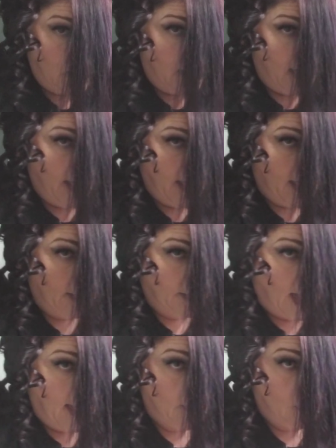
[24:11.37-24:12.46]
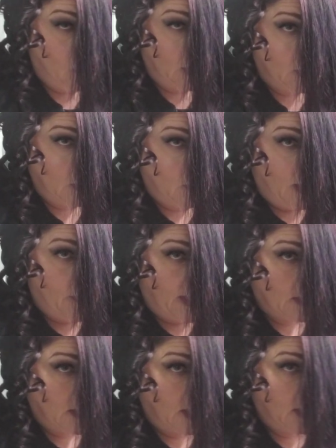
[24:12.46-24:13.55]
and I'm going to do my
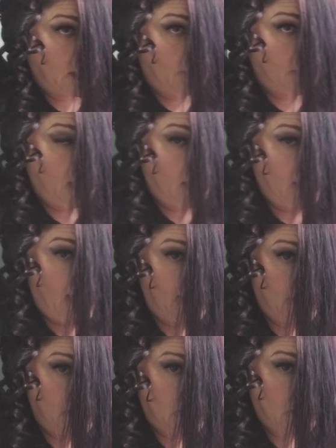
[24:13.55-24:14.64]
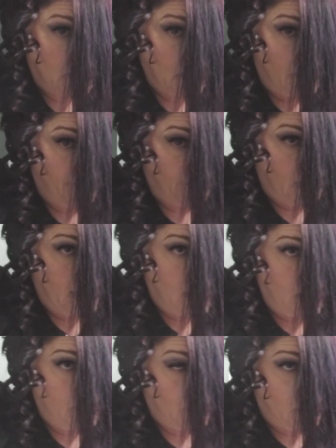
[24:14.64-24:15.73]
best to get something that is of like
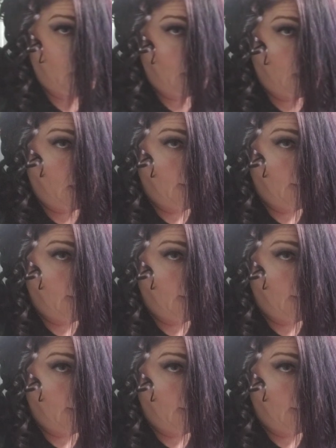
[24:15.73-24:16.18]
either